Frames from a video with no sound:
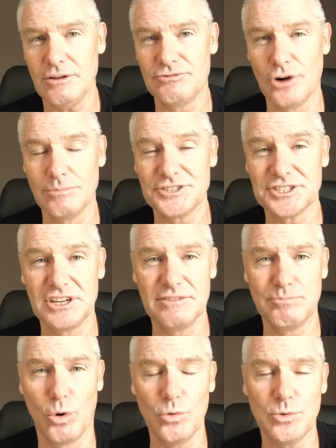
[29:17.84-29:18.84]
from
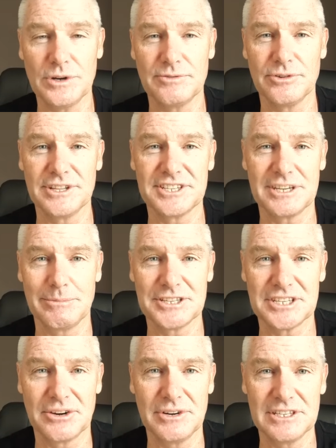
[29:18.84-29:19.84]
Steve Borthwick for the summer
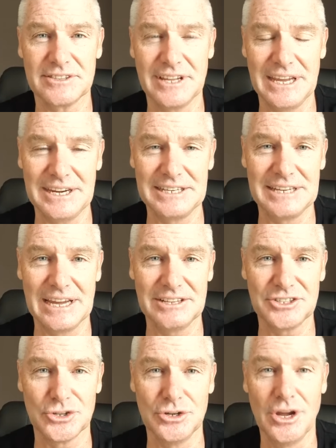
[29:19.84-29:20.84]
series, and they're heading
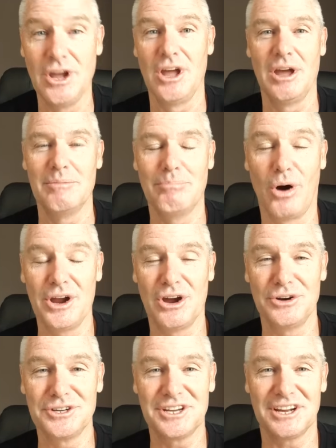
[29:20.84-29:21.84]
down to my
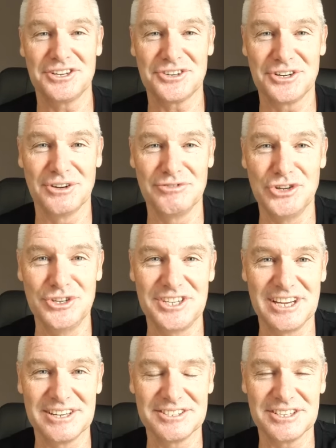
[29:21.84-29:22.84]
own country of New
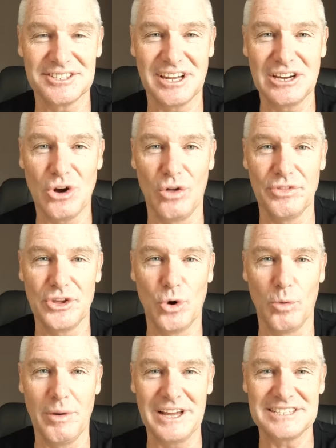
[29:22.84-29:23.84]
Zealand to take on the
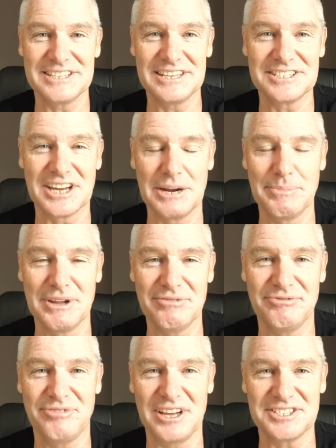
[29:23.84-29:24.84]
All Blacks. That's going to be a
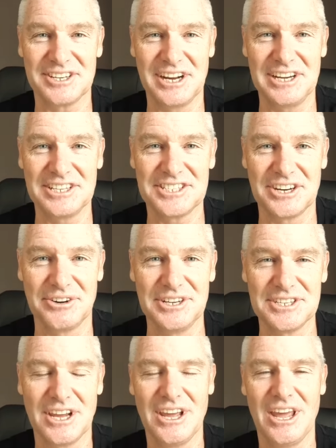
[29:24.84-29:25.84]
fascinating
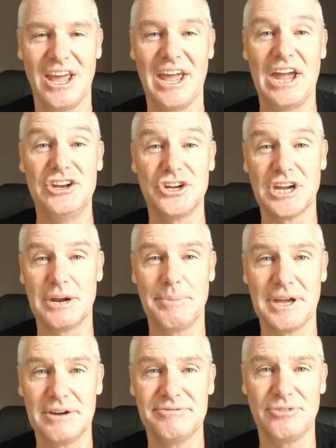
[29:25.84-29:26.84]
series. and you're going to
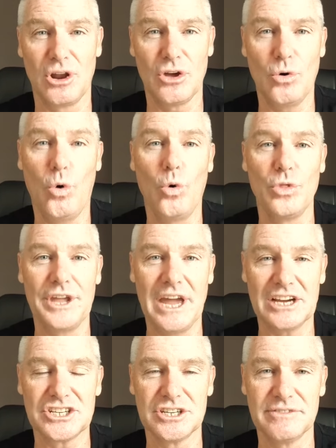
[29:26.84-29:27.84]
be able to follow all the
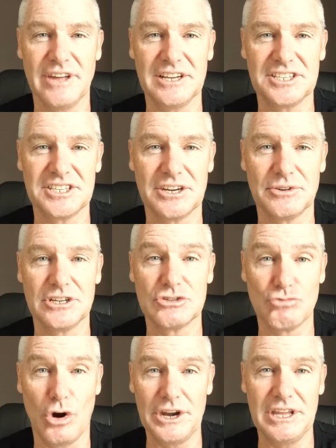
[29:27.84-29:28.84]
action of that series
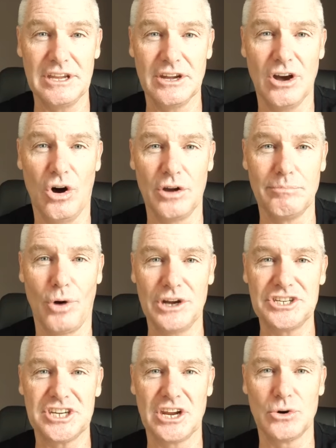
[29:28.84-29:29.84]
right here on my
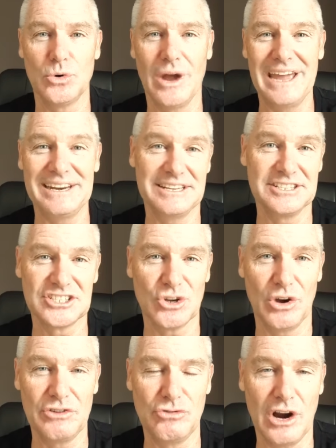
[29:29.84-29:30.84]
channel at
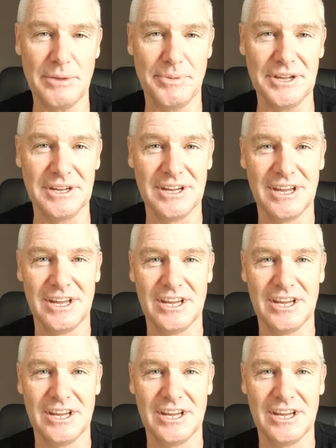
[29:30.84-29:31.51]
Inside Rugby.